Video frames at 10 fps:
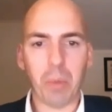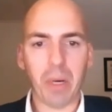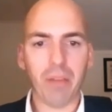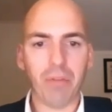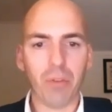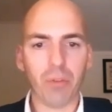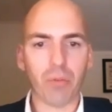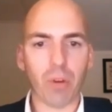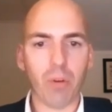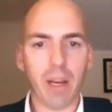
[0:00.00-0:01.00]

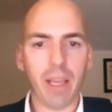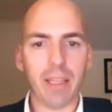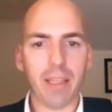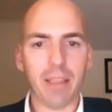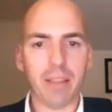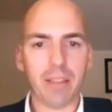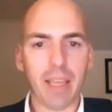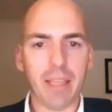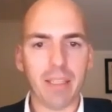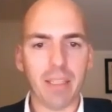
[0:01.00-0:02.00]
biofuels required in this
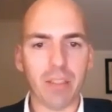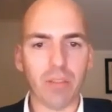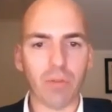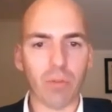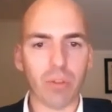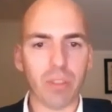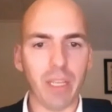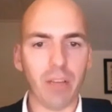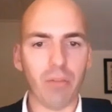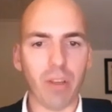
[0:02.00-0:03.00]
case is of course
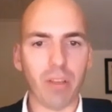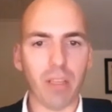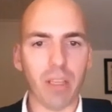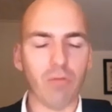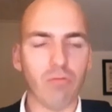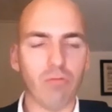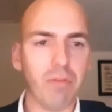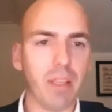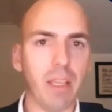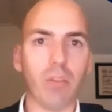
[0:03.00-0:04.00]
increasing
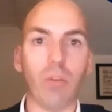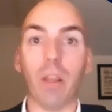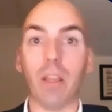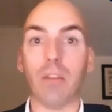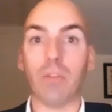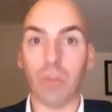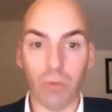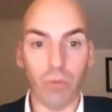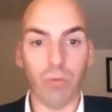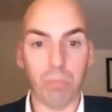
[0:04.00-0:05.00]
roughly according
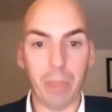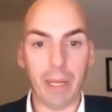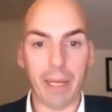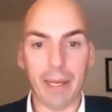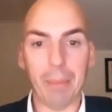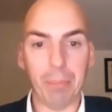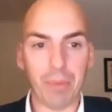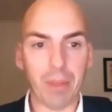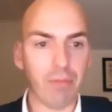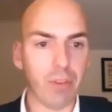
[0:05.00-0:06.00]
to
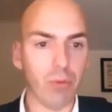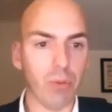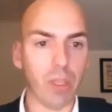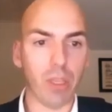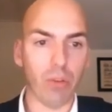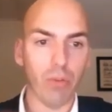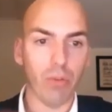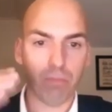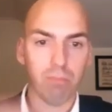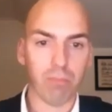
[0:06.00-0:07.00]
the
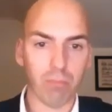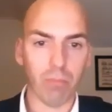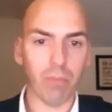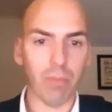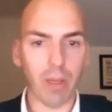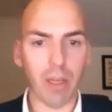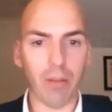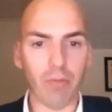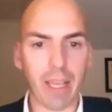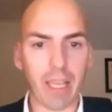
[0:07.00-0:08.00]
FuelEU
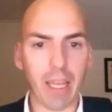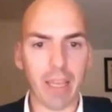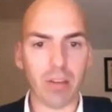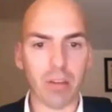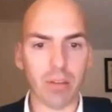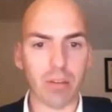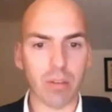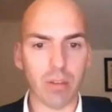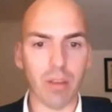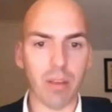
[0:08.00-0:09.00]

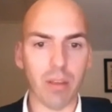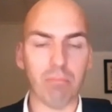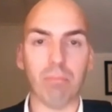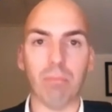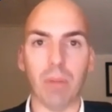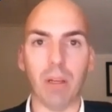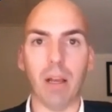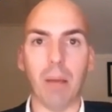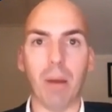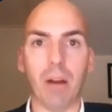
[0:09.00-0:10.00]
regulations, the
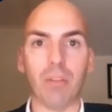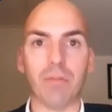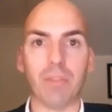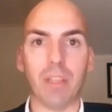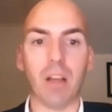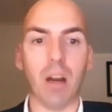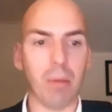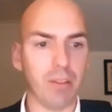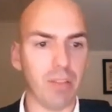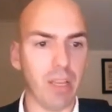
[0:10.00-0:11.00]
amount of
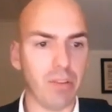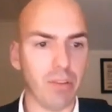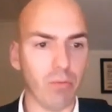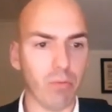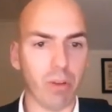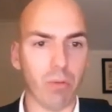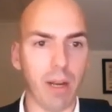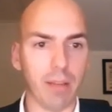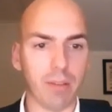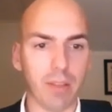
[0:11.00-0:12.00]
decarbonization
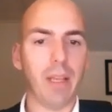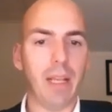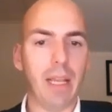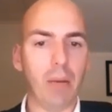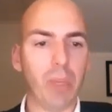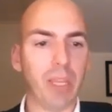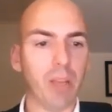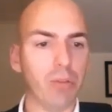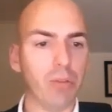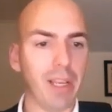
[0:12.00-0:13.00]
required. And we
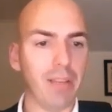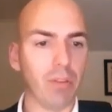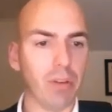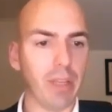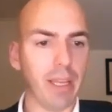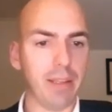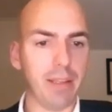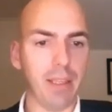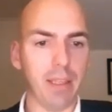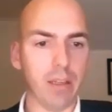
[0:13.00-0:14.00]
can also have a look
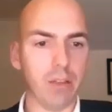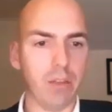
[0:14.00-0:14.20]
at the